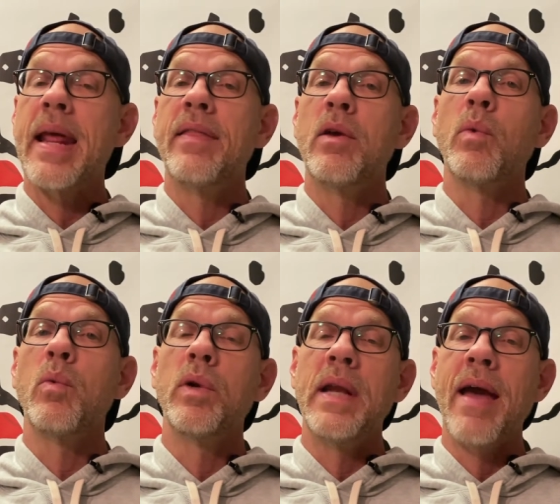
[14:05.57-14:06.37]
and then we
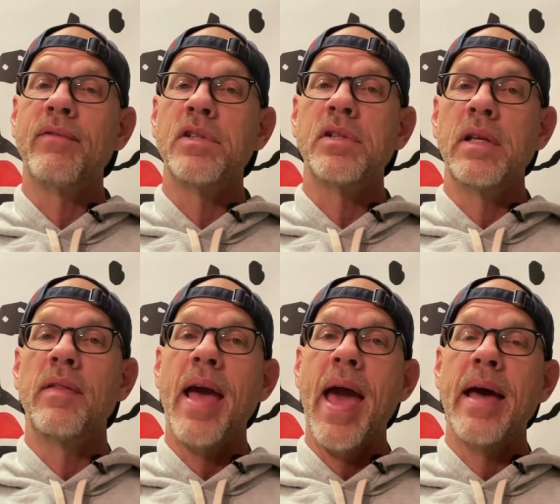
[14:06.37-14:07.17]
wouldn't have to
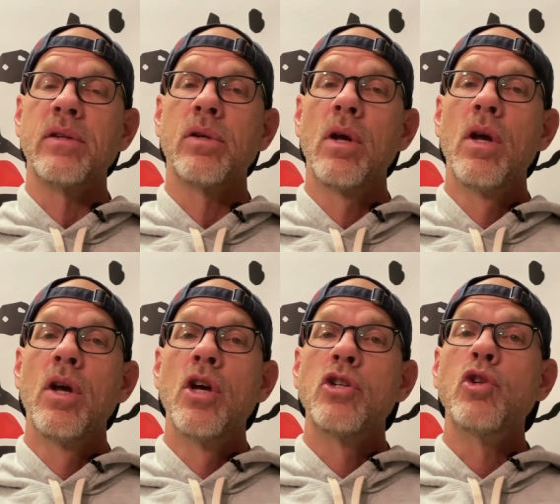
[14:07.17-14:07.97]
send that
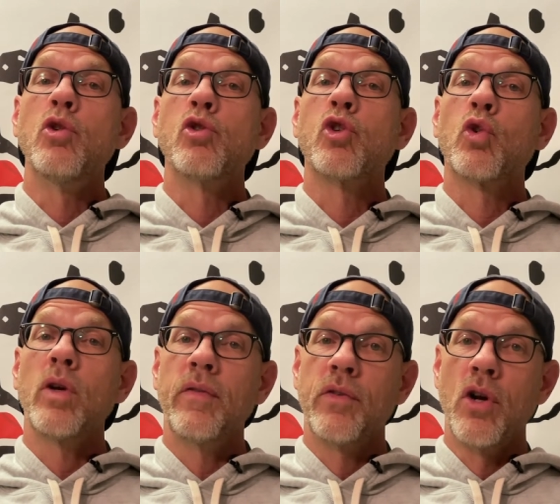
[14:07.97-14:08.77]
to
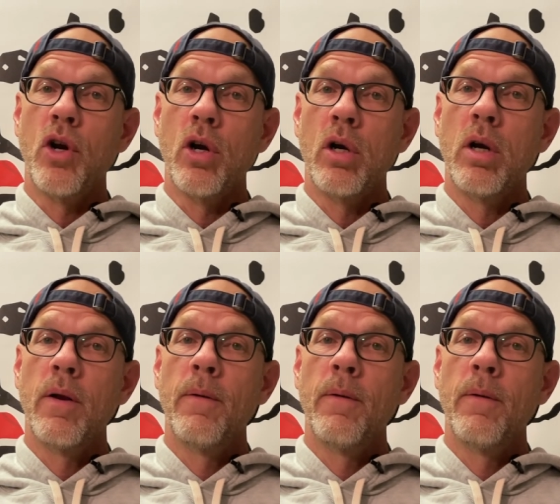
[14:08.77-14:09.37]
Scrivner,